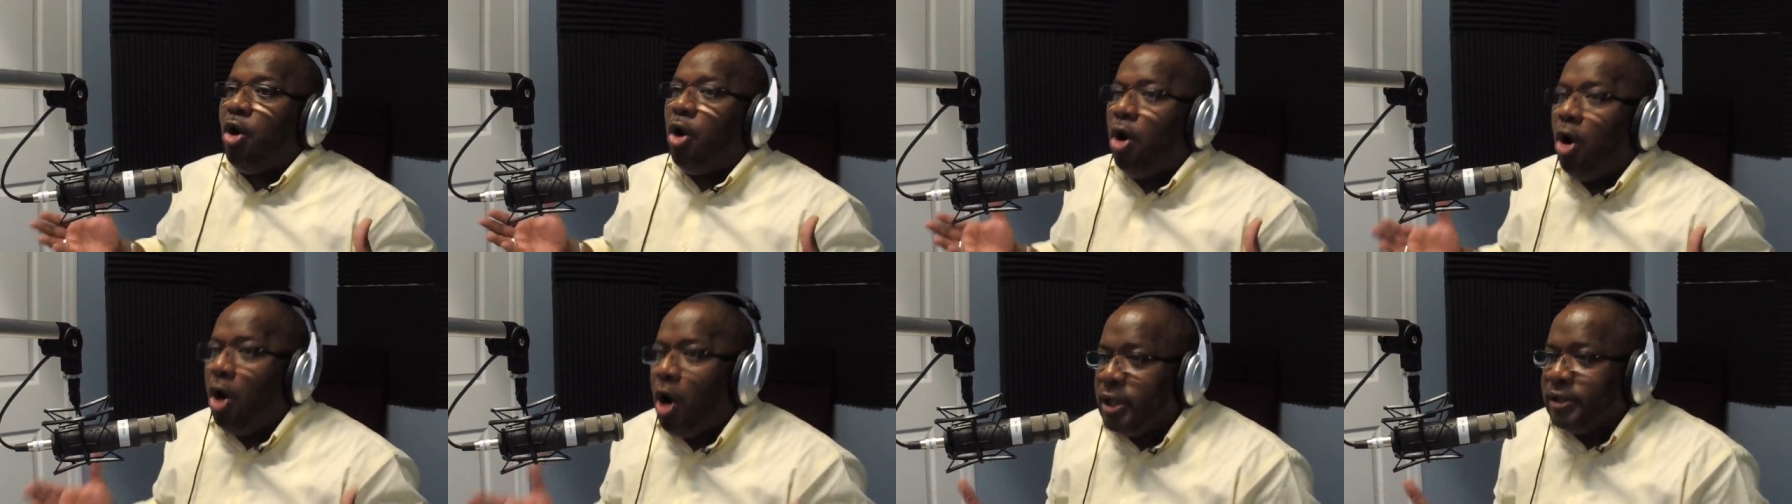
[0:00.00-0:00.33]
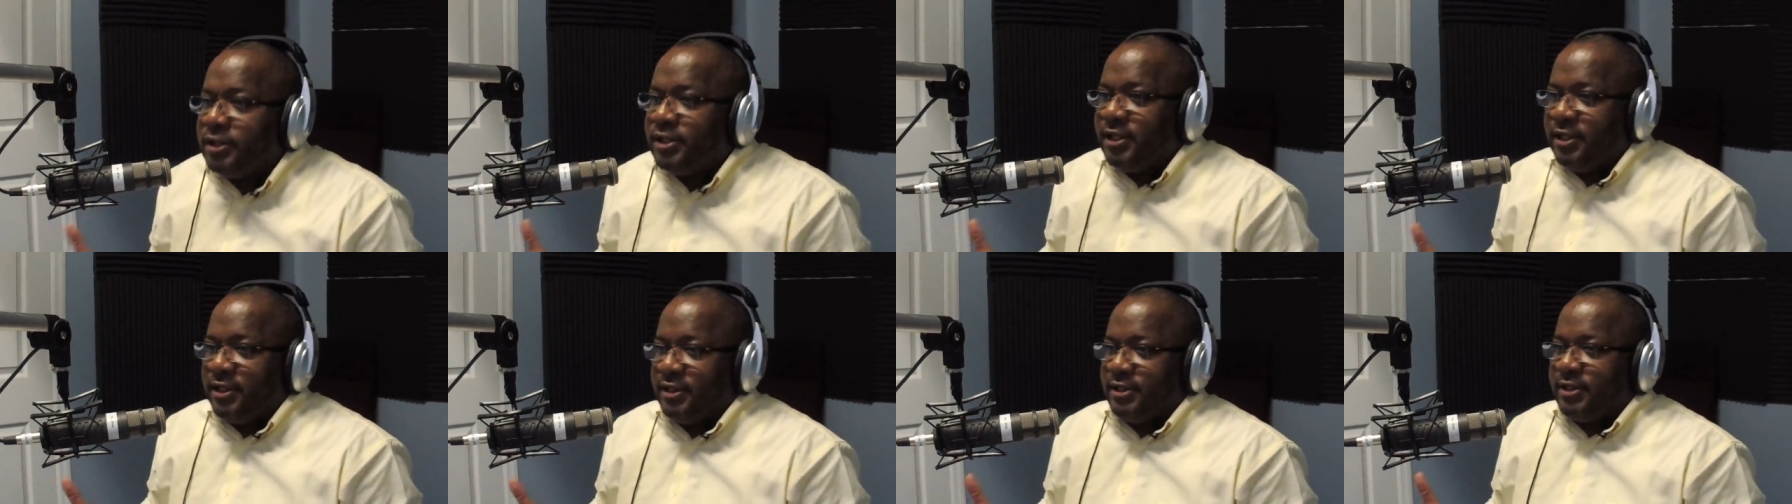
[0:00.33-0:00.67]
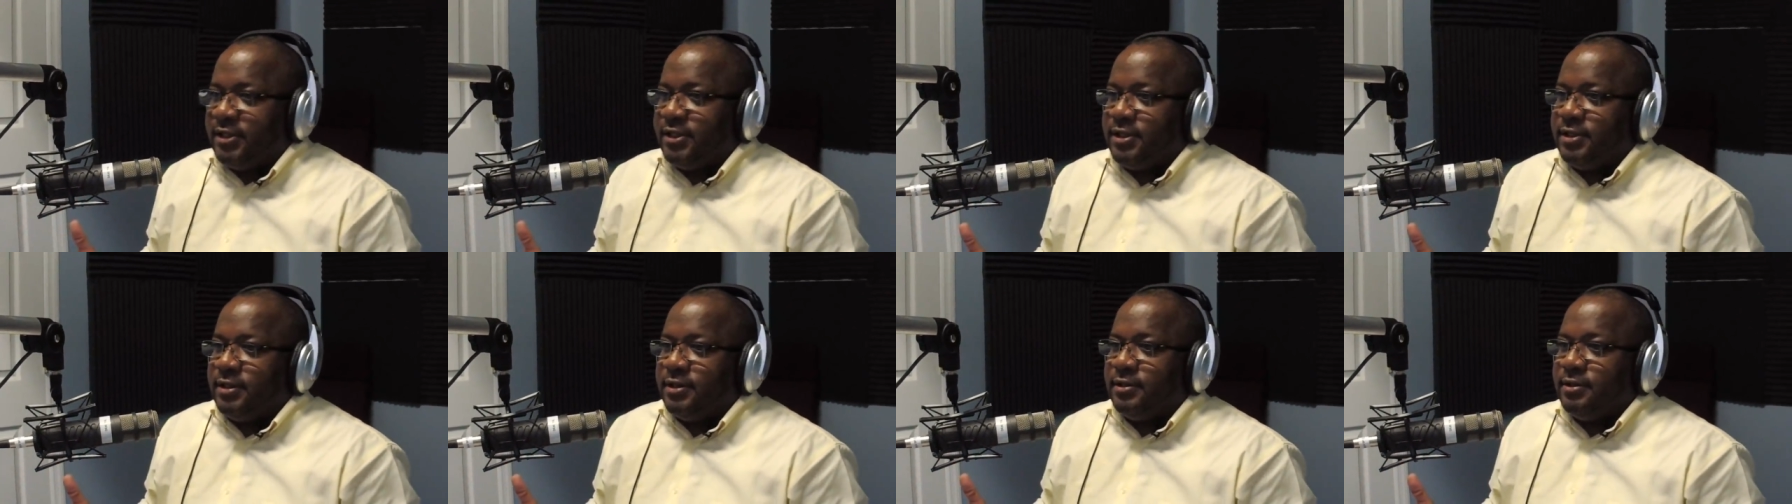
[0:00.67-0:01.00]

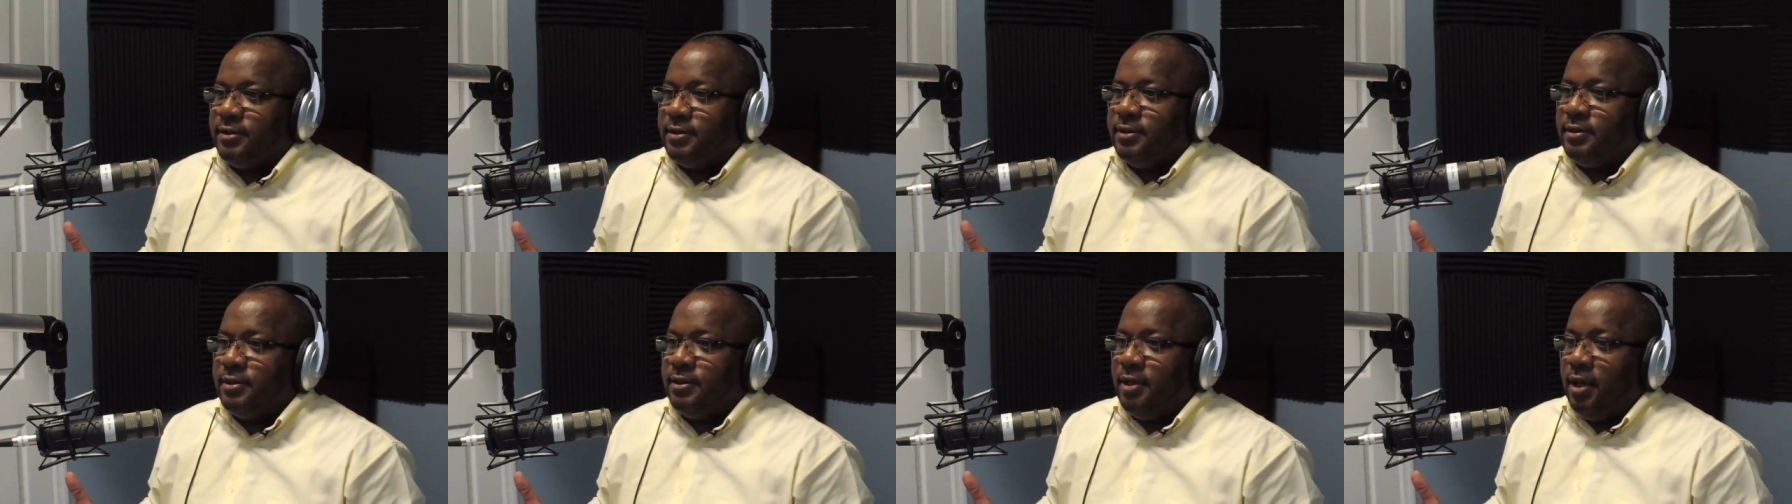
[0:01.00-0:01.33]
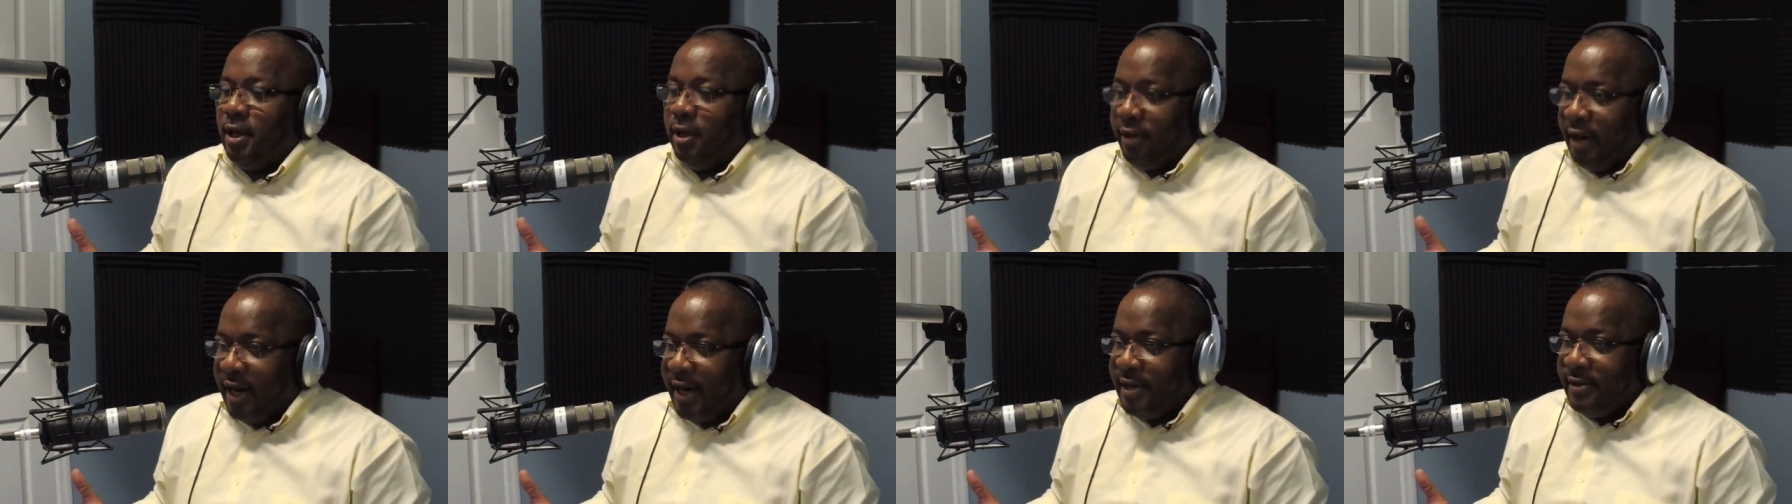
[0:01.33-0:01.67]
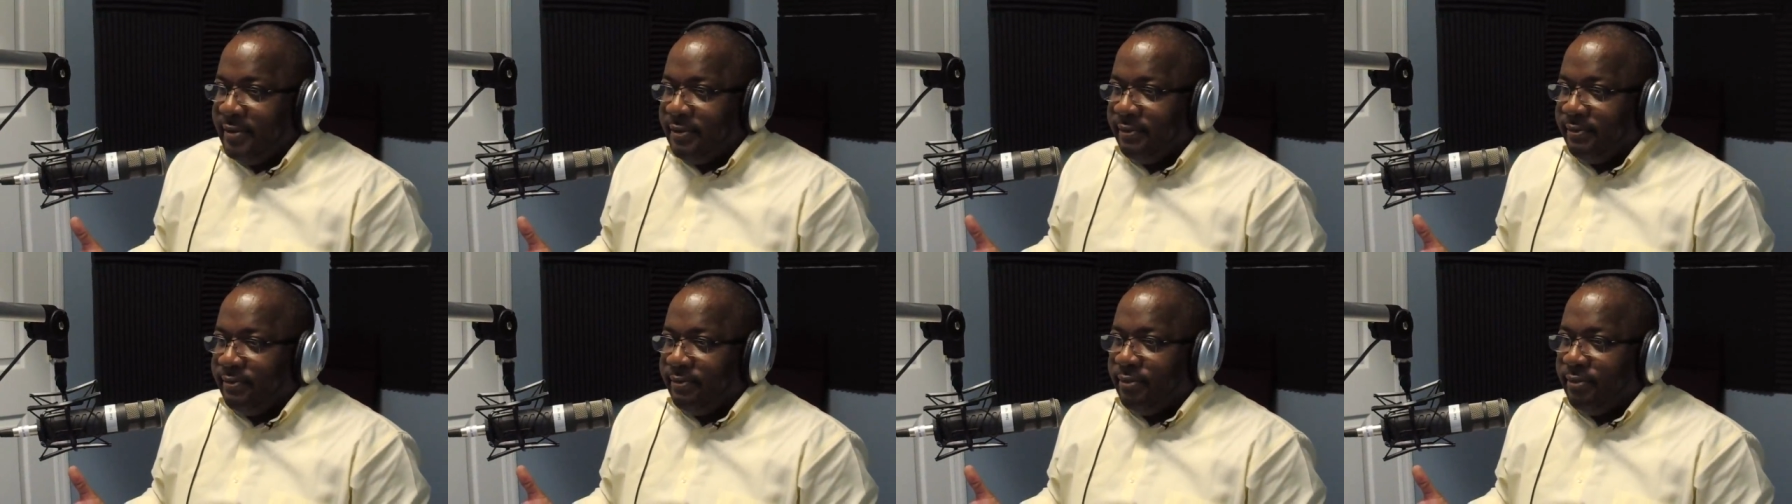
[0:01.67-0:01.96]
altars, all right?